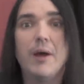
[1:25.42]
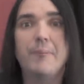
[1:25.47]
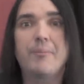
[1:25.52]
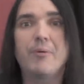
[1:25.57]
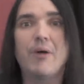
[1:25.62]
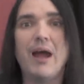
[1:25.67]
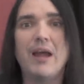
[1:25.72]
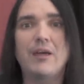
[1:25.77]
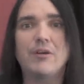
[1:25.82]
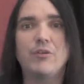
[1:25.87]

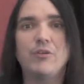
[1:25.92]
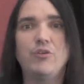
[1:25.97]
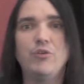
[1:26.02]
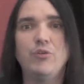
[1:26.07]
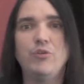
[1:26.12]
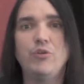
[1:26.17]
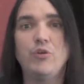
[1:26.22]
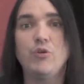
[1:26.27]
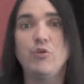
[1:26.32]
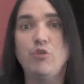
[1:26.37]
prior
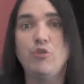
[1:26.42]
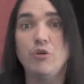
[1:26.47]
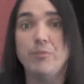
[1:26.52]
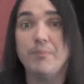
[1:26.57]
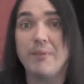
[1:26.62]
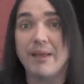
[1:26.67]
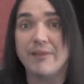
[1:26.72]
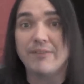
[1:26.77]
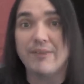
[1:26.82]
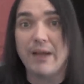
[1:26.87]
to YouTube
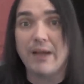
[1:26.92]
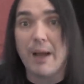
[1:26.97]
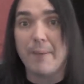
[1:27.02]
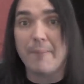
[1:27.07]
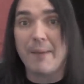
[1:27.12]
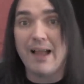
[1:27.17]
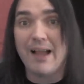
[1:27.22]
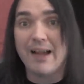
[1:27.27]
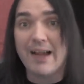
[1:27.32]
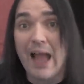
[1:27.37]
messing up
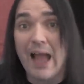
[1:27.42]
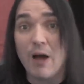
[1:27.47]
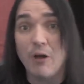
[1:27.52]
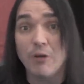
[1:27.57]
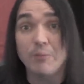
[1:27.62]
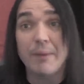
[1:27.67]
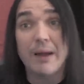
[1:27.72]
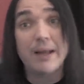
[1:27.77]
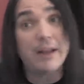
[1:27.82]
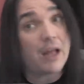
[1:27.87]
my
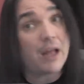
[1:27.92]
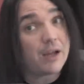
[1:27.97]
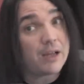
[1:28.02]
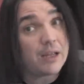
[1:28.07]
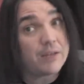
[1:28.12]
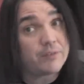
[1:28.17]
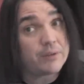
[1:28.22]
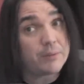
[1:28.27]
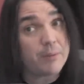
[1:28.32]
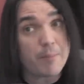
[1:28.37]
account by not
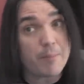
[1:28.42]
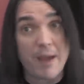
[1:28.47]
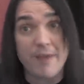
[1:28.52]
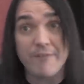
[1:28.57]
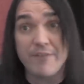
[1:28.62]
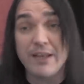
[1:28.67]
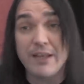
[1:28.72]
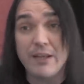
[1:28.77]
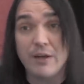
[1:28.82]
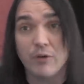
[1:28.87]
giving me my
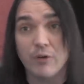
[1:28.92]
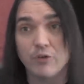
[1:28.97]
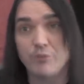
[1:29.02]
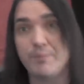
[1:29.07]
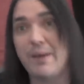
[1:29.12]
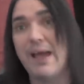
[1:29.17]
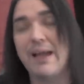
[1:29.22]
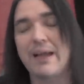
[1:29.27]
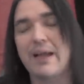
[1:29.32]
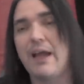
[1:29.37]
videos
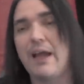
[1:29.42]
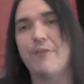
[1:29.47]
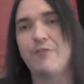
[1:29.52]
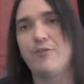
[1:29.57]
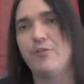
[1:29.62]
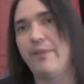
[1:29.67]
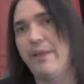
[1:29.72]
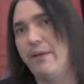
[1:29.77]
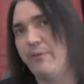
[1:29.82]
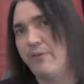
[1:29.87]
back
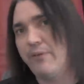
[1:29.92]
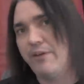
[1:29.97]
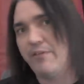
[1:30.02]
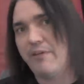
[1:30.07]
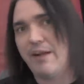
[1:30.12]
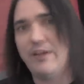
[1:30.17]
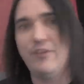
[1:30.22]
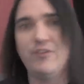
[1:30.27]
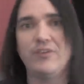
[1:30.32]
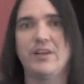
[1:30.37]
after they were
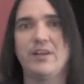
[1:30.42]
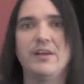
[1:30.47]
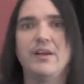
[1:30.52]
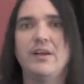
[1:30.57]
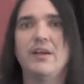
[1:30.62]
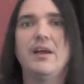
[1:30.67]
erased,